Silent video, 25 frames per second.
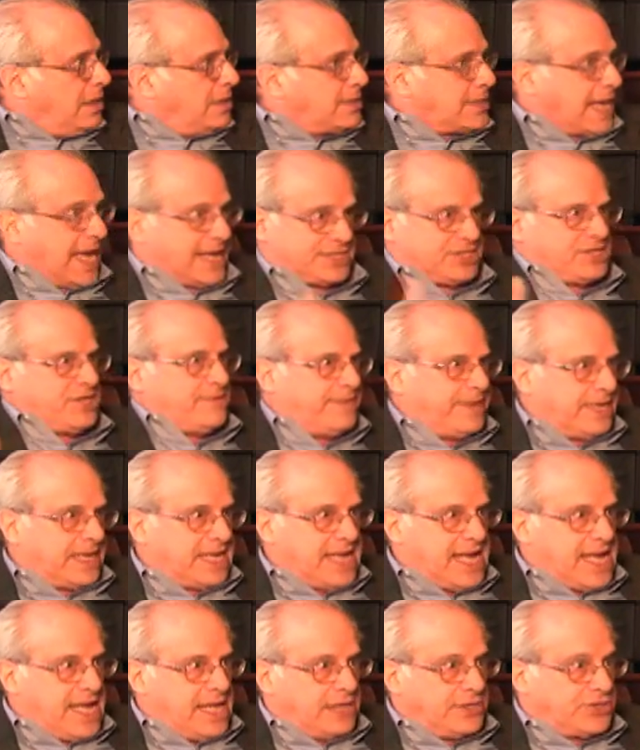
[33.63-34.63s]
Tax
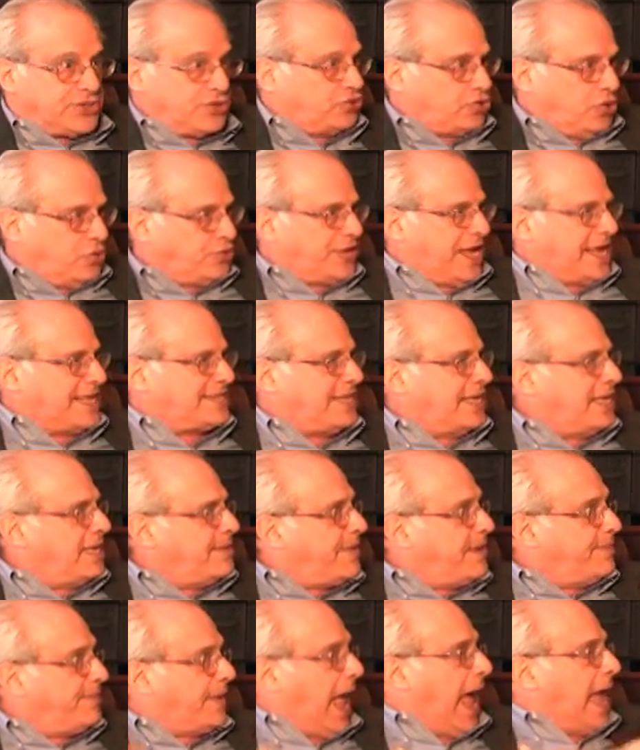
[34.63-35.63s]
somebody else or don't tax
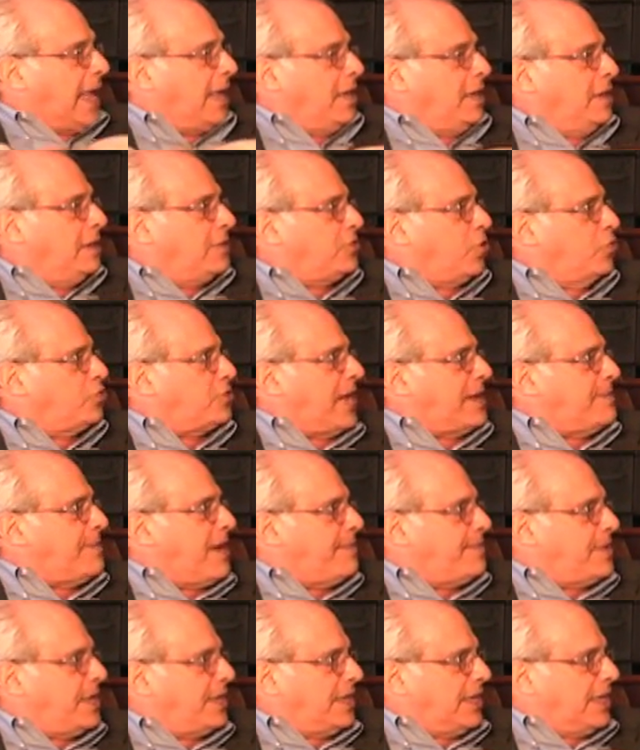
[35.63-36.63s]
anybody, but don't take my
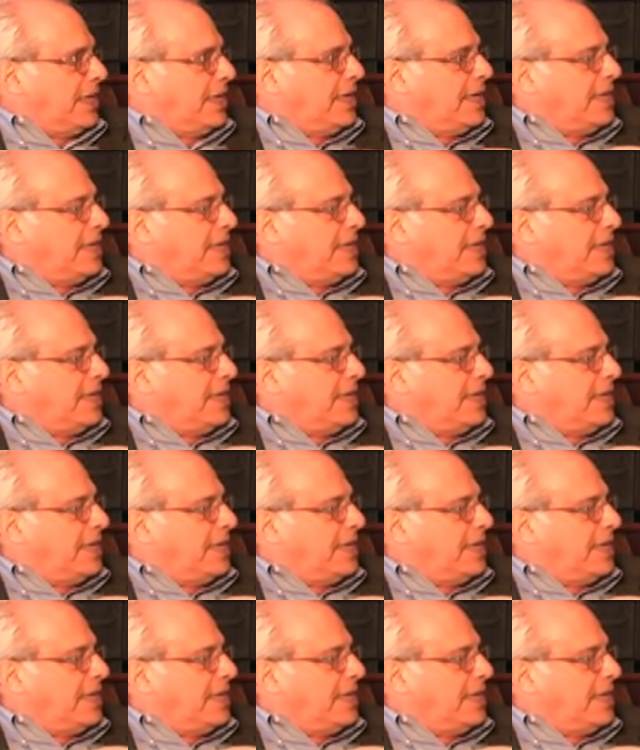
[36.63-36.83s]
money.